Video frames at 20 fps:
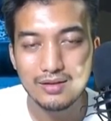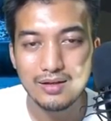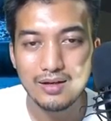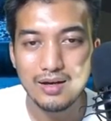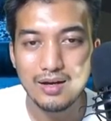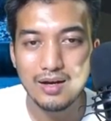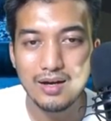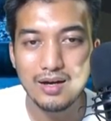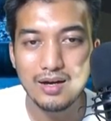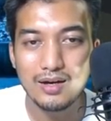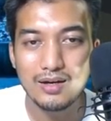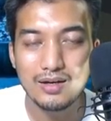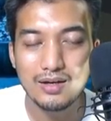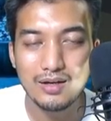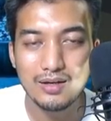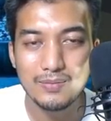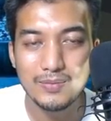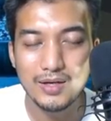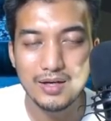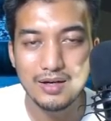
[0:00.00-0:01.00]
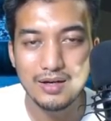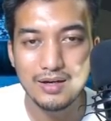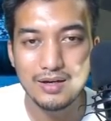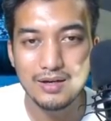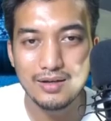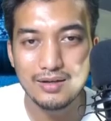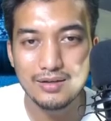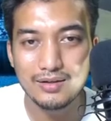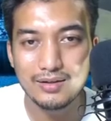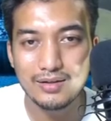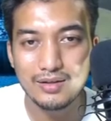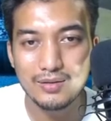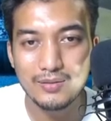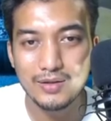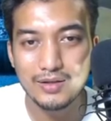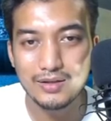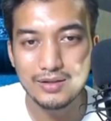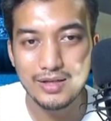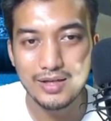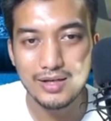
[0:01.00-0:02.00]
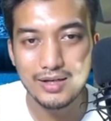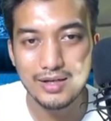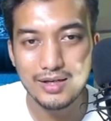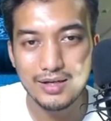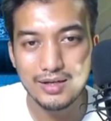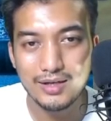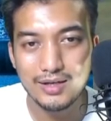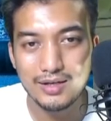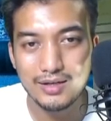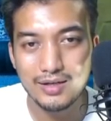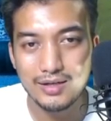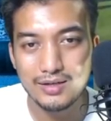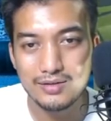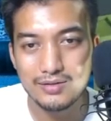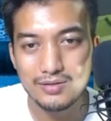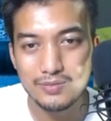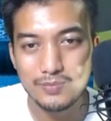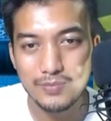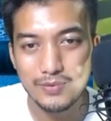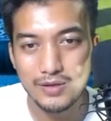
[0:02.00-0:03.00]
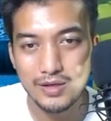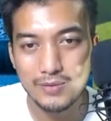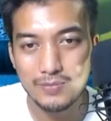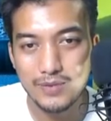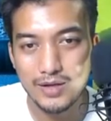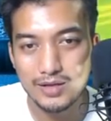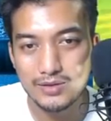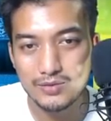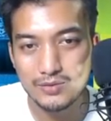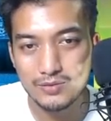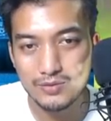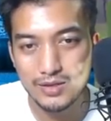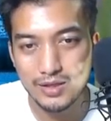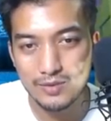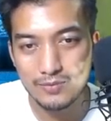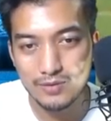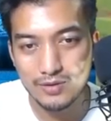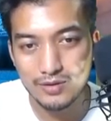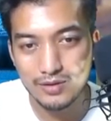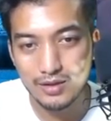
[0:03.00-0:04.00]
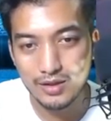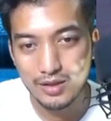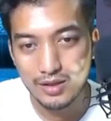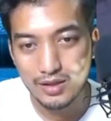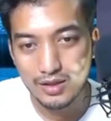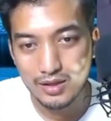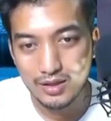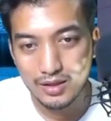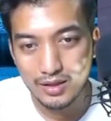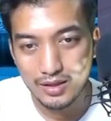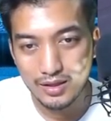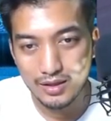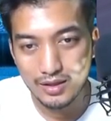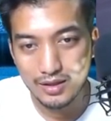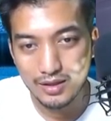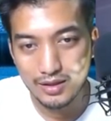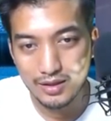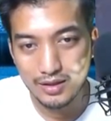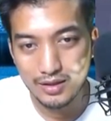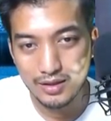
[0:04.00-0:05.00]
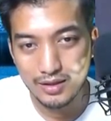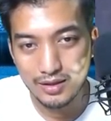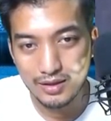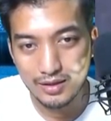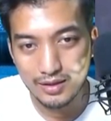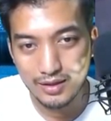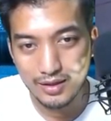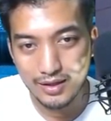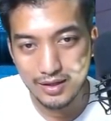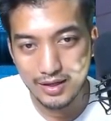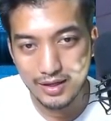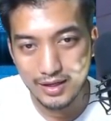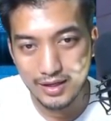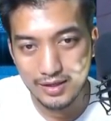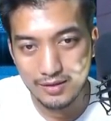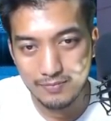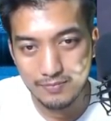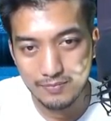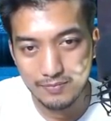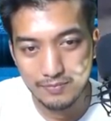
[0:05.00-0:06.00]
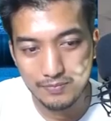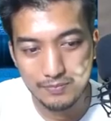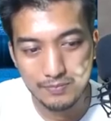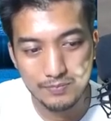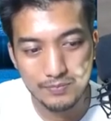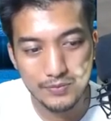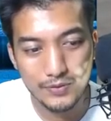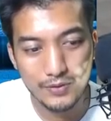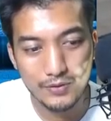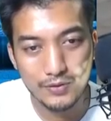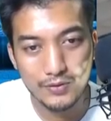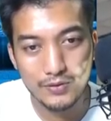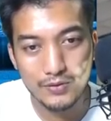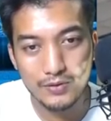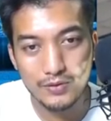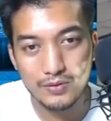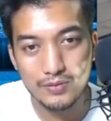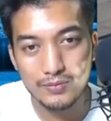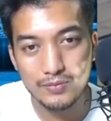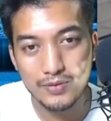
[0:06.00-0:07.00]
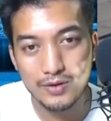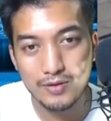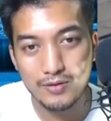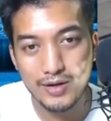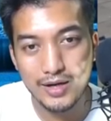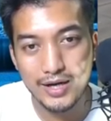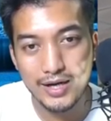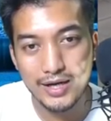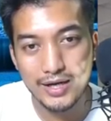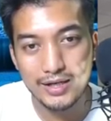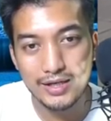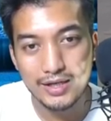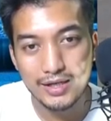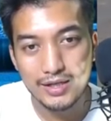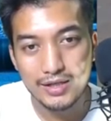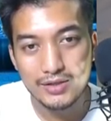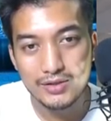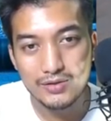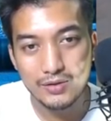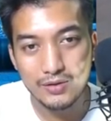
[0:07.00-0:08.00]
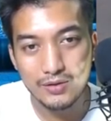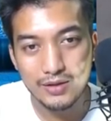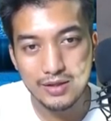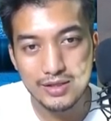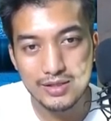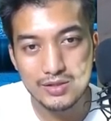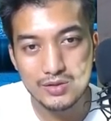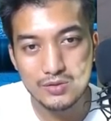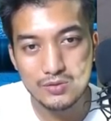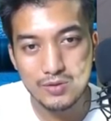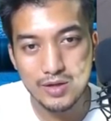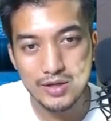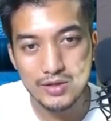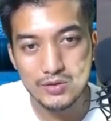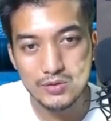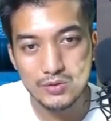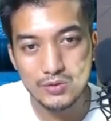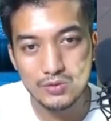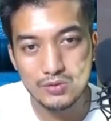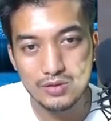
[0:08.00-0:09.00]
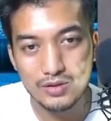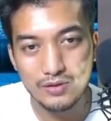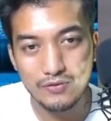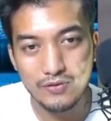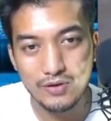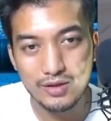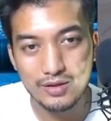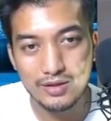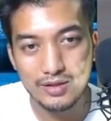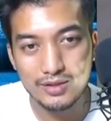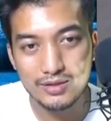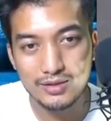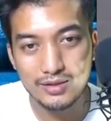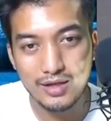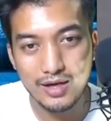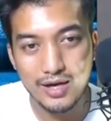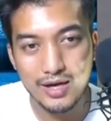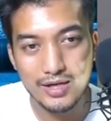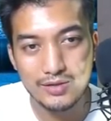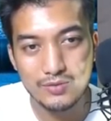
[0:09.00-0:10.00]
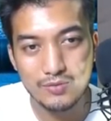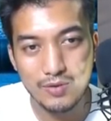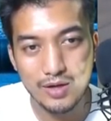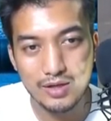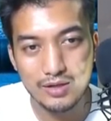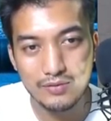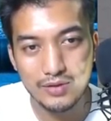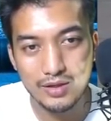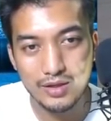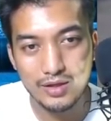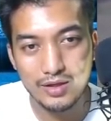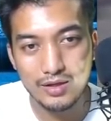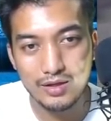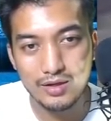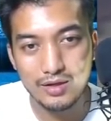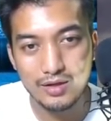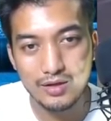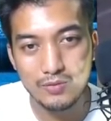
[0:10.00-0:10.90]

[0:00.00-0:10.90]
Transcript: Ah, oh, come on, come on. Can I, can I, can I, can I just get past through that one? Uh-huh, and boom, alright. So let's try to defeat these guys right over here